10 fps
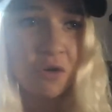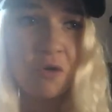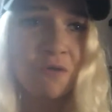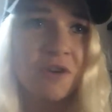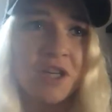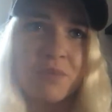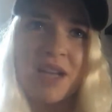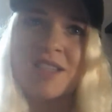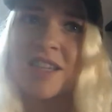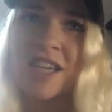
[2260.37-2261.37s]
cool finish
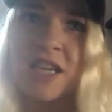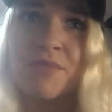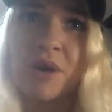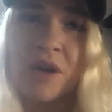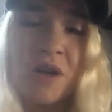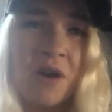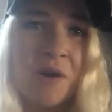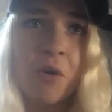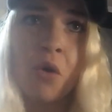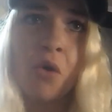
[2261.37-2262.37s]
past the keeper.
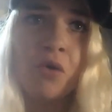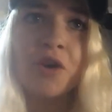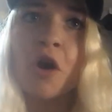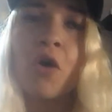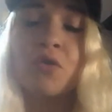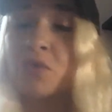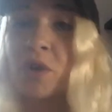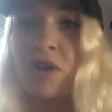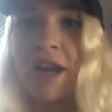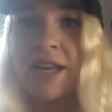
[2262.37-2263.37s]
All the goals were
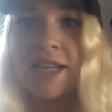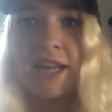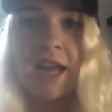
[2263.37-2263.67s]
great.